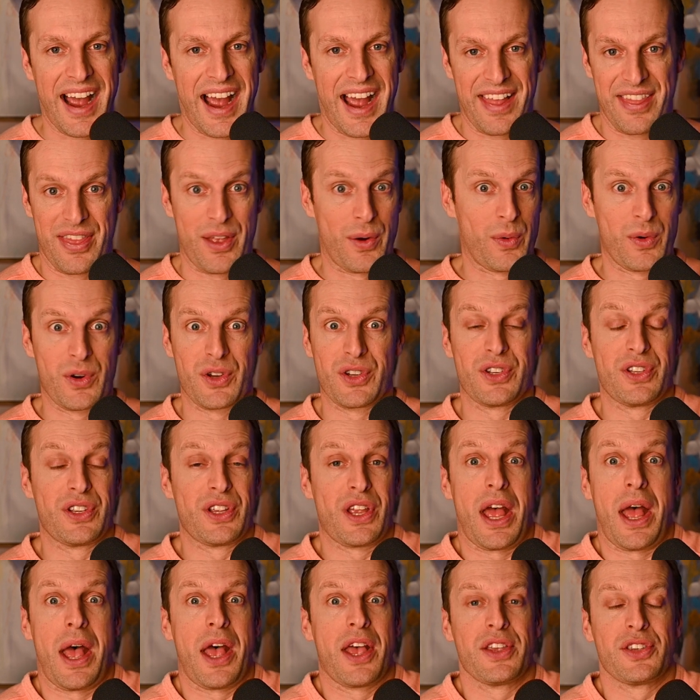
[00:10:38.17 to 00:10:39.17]
there were
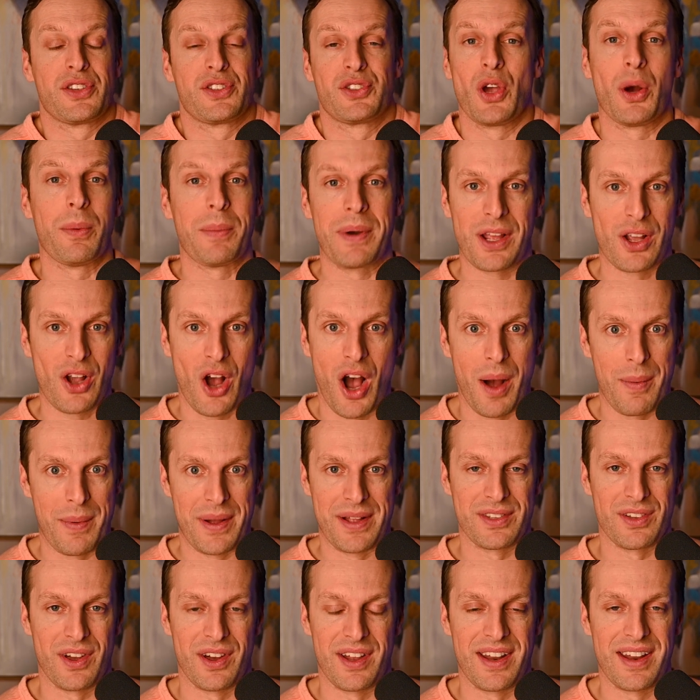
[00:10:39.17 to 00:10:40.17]
so many
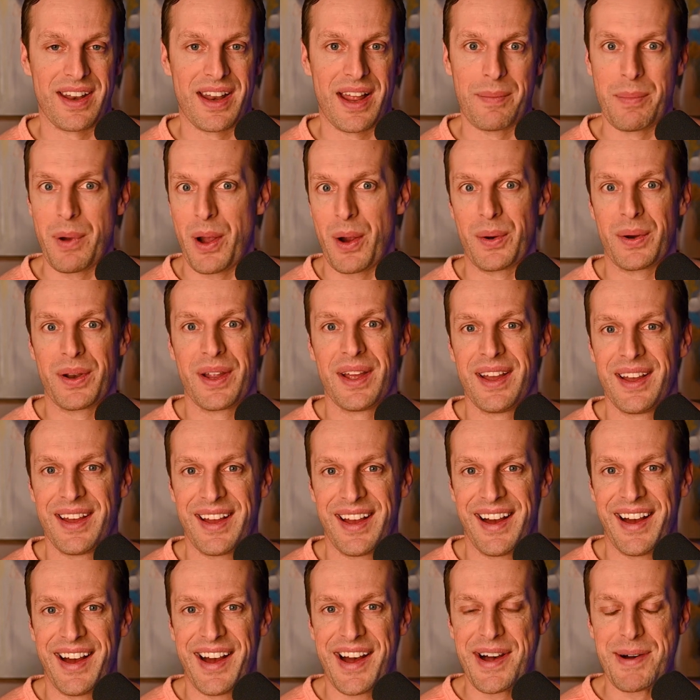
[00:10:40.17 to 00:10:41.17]
comments on it about
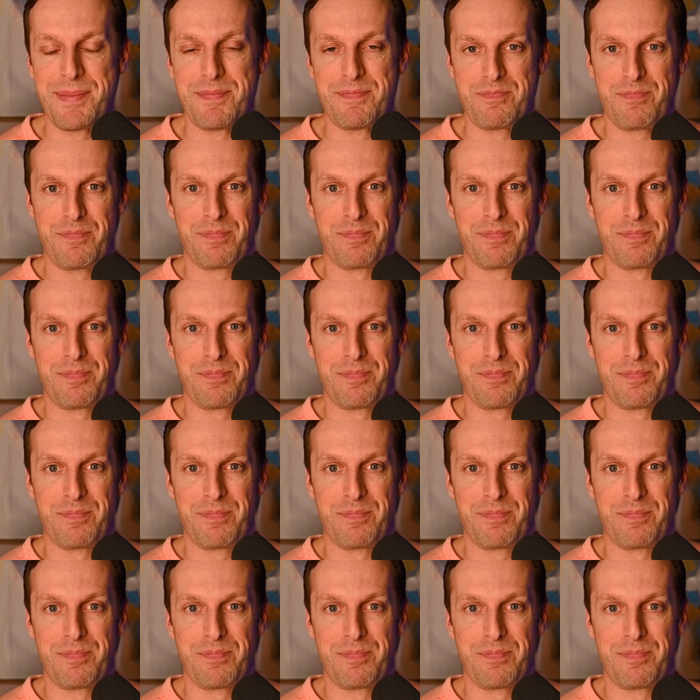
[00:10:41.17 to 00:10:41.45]
uh,